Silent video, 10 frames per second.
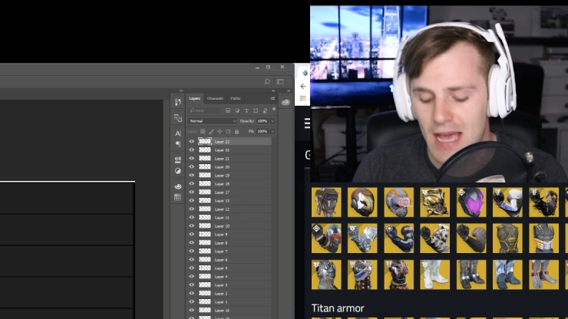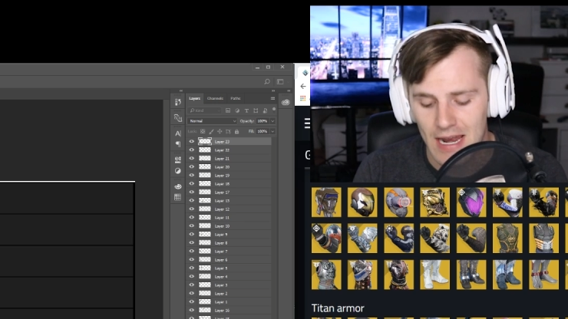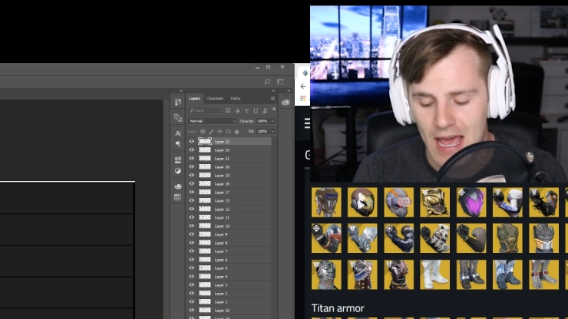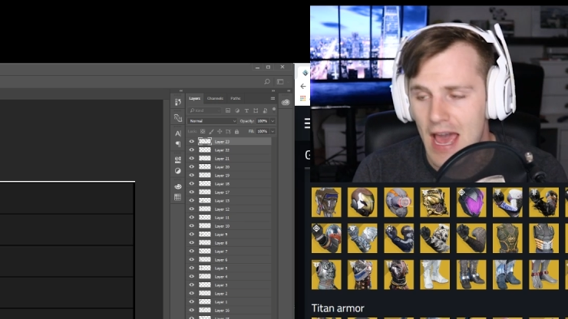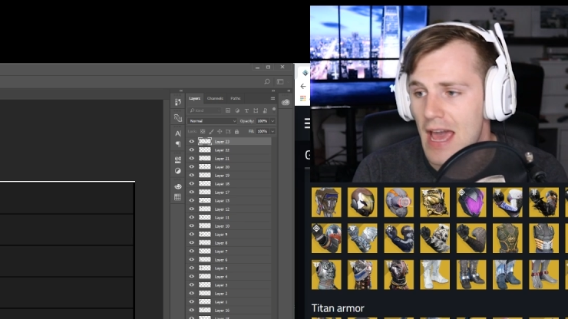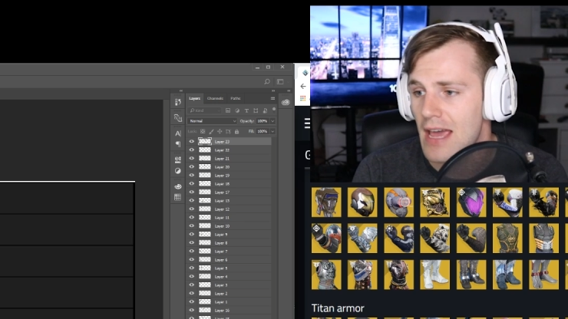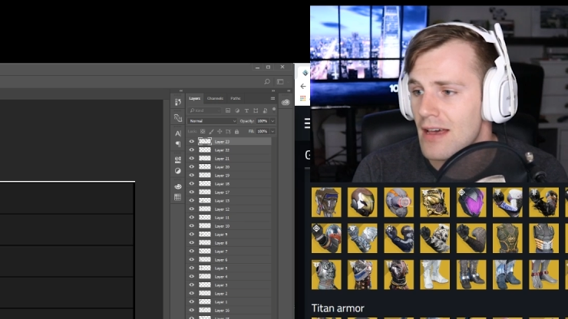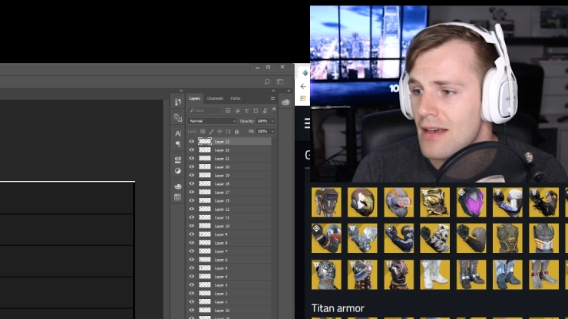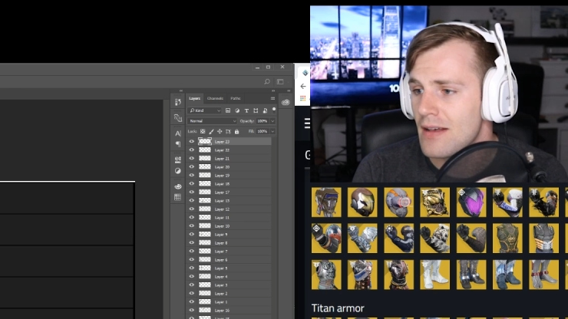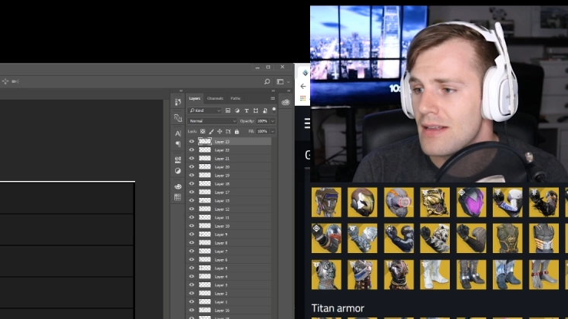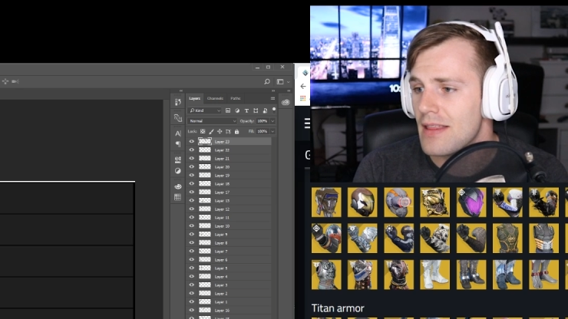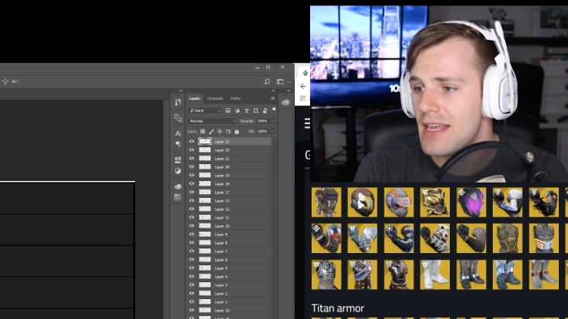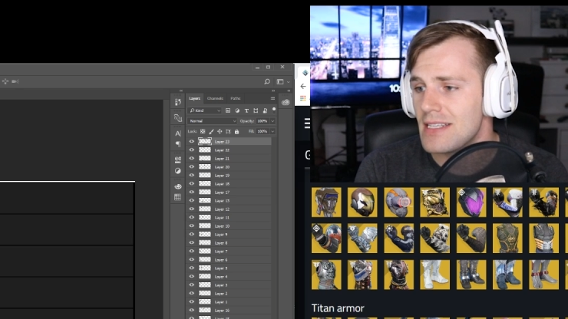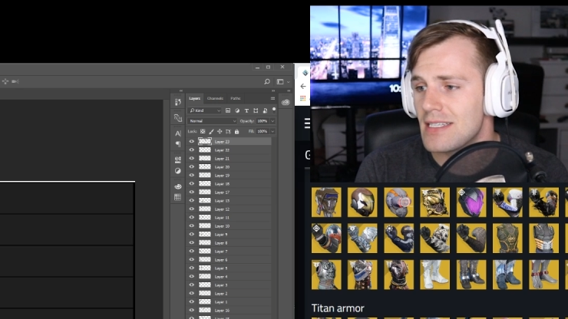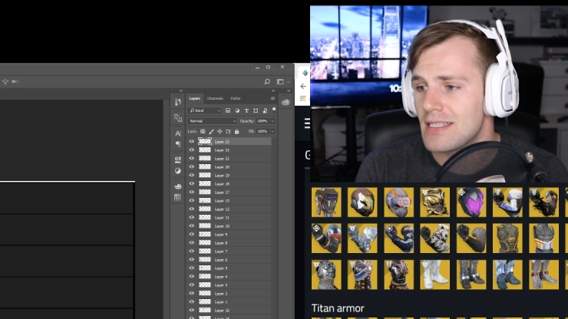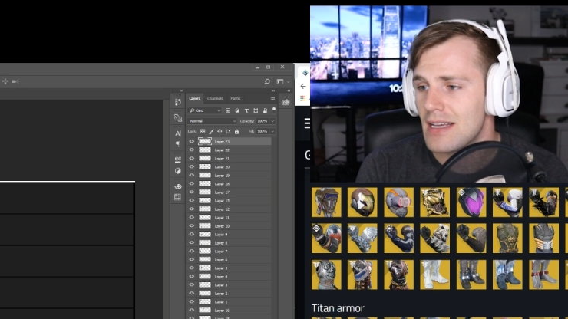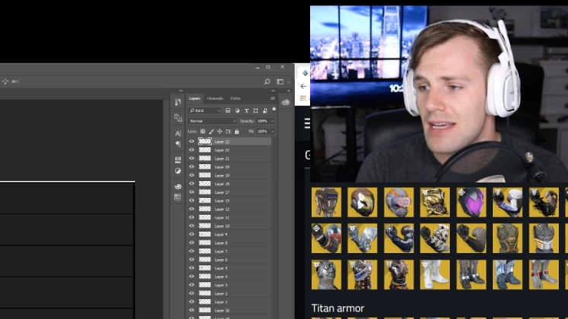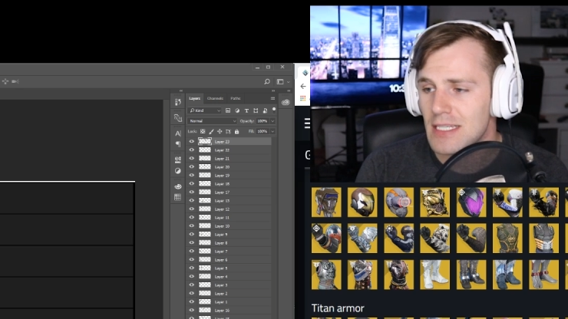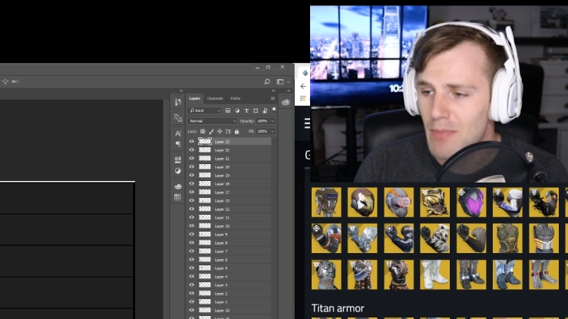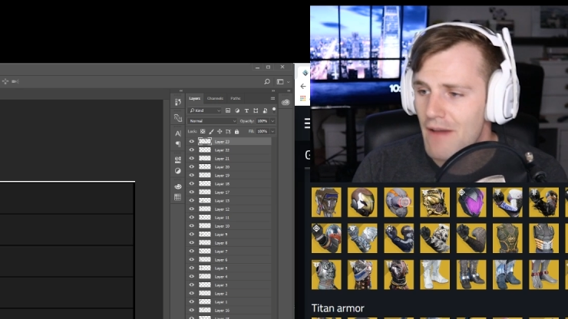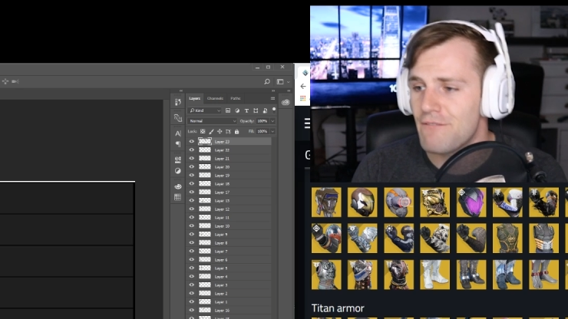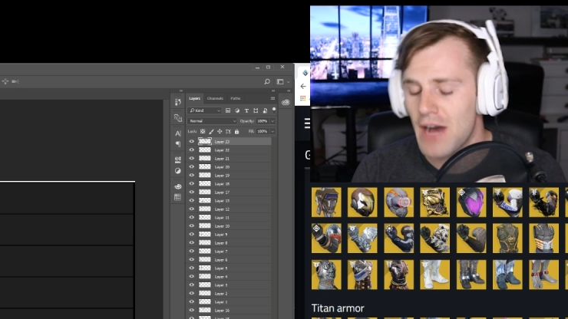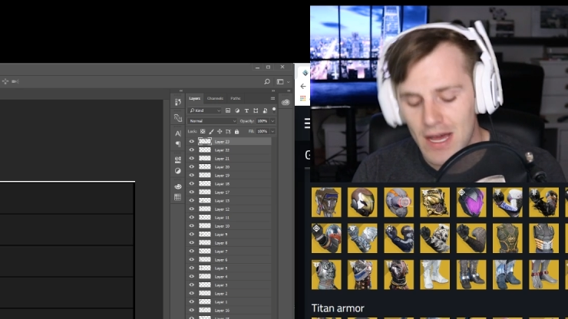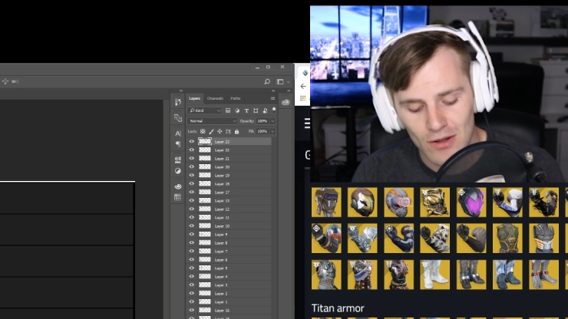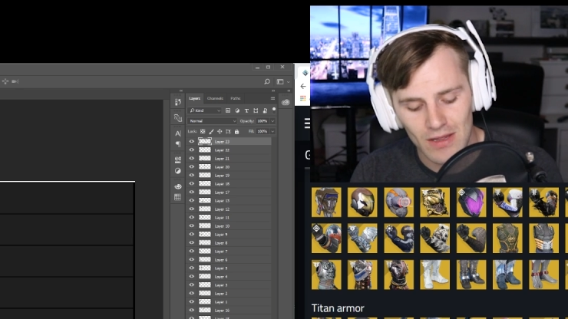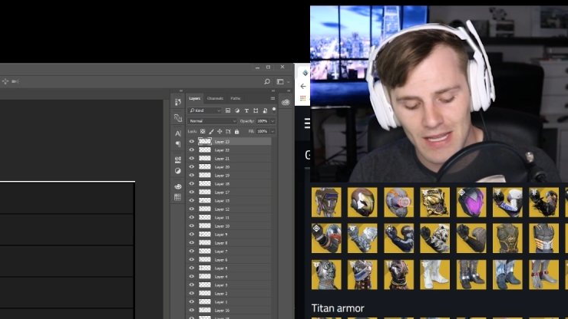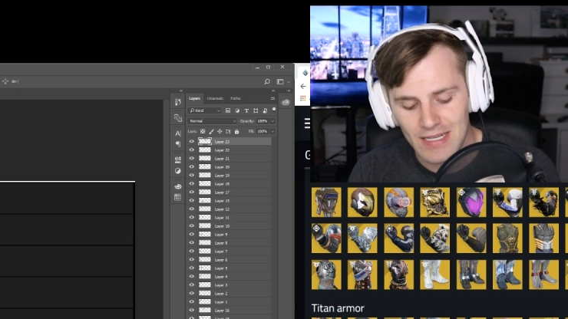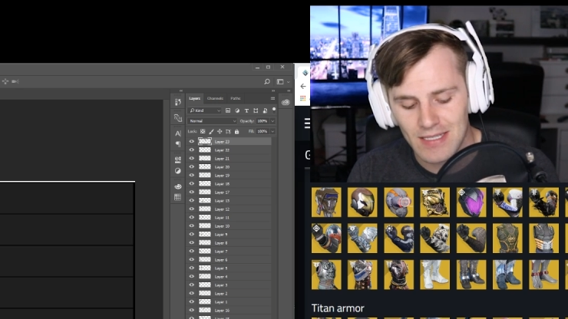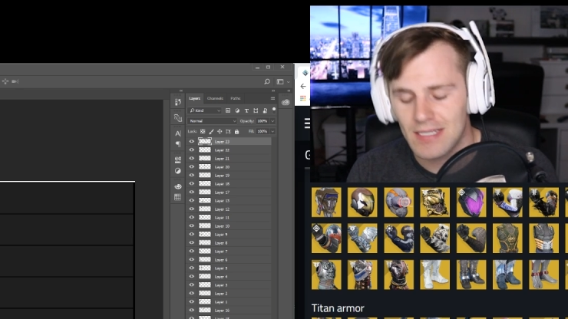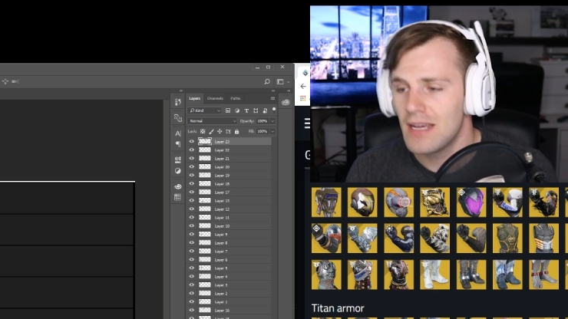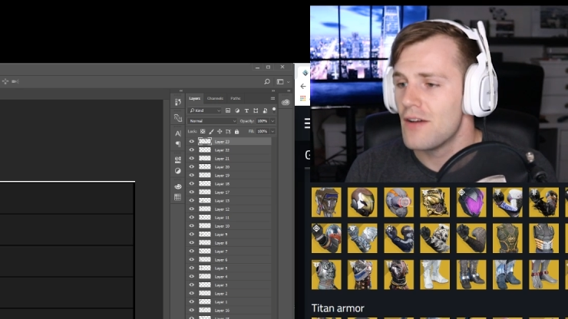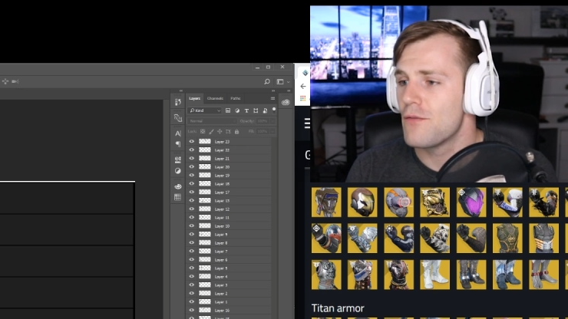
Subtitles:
an A. This is my final list